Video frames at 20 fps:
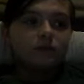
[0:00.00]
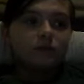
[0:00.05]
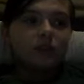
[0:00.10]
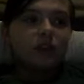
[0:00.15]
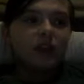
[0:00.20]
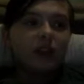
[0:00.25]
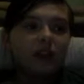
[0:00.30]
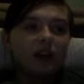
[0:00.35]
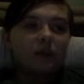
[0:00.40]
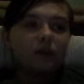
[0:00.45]

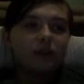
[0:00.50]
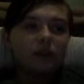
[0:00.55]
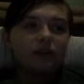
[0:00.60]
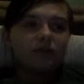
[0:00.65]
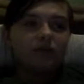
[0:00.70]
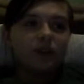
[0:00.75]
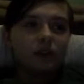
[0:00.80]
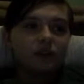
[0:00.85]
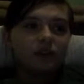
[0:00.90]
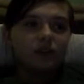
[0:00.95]
Yeah, that was in
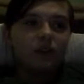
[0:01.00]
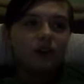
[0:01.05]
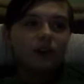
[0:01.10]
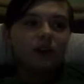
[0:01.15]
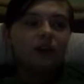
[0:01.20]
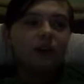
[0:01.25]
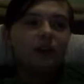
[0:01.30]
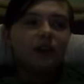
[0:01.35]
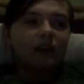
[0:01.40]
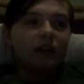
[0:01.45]
first grade,
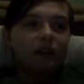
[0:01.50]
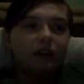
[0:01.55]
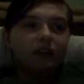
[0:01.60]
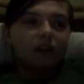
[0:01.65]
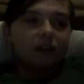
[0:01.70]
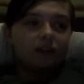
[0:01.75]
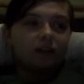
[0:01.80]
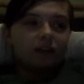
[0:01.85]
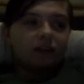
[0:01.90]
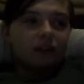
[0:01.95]

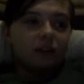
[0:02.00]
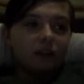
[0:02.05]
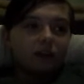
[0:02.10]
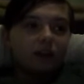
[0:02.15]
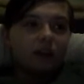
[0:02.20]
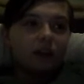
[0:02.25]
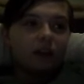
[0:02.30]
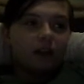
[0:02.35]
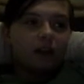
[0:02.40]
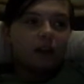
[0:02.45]
not second
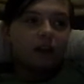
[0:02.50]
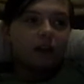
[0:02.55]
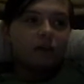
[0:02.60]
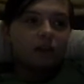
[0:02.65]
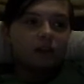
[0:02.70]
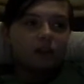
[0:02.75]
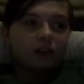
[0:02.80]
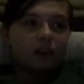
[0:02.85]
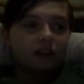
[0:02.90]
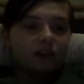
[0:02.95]
grade. I
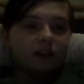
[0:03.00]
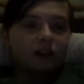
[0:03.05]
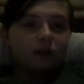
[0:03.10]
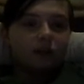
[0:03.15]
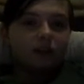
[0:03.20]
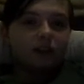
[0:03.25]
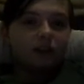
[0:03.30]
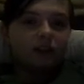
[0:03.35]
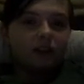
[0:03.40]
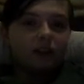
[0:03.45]
wasn't that stupid
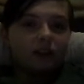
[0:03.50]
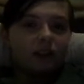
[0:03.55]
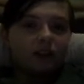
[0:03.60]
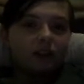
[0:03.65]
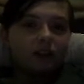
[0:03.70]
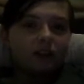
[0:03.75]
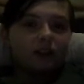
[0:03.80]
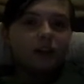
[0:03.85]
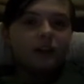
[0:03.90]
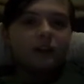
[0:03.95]
in second
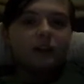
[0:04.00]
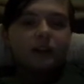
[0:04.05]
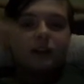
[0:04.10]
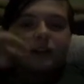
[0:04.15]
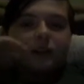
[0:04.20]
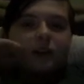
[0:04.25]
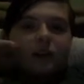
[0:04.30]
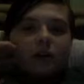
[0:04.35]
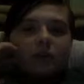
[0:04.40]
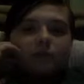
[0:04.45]
grade.
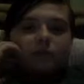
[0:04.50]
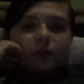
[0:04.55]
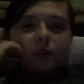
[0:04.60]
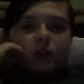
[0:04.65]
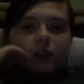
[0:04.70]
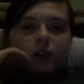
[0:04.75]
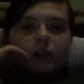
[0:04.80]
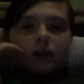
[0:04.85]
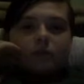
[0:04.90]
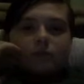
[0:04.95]
But,
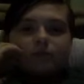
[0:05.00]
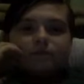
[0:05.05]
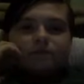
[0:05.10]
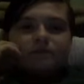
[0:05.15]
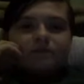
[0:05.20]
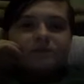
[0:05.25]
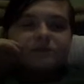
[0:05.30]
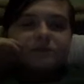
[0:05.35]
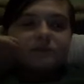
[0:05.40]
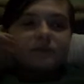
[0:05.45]

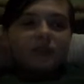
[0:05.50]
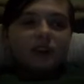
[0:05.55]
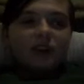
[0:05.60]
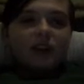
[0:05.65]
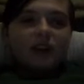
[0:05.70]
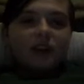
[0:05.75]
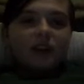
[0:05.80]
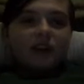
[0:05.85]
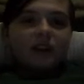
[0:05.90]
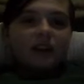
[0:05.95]

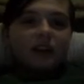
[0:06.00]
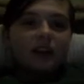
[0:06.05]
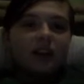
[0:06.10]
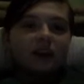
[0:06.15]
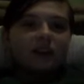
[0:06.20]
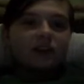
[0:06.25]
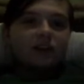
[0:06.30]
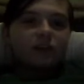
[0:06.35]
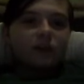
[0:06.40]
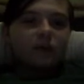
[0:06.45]
yeah,
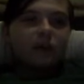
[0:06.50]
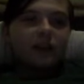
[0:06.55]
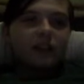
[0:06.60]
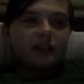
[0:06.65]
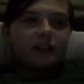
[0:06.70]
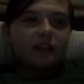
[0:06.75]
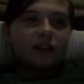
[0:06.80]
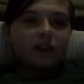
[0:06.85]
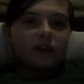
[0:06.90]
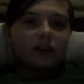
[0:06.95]
so
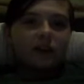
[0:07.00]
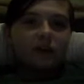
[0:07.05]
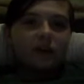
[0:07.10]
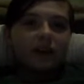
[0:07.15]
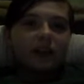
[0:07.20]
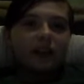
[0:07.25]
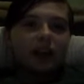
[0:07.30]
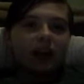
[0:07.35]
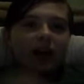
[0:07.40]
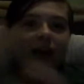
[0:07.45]
basically what
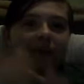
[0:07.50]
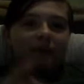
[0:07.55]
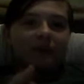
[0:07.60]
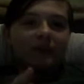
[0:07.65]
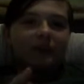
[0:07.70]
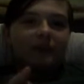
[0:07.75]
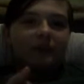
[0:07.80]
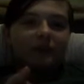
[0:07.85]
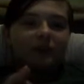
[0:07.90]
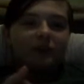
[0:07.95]
had
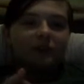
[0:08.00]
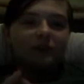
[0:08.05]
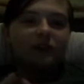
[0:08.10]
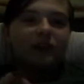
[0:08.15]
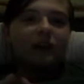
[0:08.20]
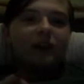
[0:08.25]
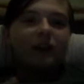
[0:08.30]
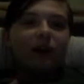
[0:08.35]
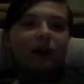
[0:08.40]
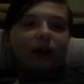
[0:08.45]
happened was
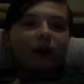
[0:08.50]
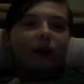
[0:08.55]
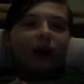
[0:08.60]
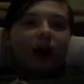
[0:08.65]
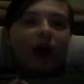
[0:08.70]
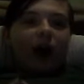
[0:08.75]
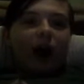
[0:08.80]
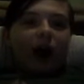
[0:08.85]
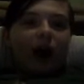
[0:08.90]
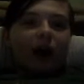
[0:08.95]

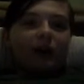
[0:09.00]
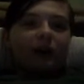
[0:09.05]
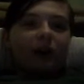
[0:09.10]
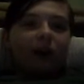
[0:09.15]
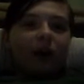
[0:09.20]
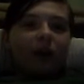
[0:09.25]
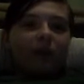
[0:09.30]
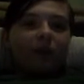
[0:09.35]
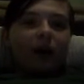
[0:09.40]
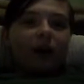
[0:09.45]
I
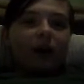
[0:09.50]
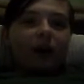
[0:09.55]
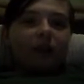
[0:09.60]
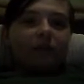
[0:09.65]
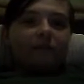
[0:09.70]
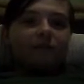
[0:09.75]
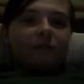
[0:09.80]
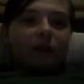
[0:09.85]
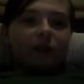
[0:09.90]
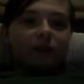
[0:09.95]
got my
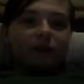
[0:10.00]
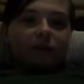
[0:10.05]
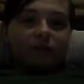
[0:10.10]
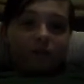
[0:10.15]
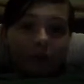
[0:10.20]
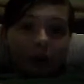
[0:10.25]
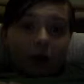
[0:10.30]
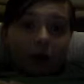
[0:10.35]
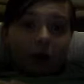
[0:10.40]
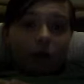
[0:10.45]
first
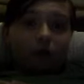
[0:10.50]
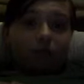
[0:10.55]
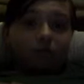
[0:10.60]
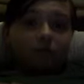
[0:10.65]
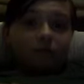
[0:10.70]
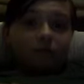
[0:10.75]
phone.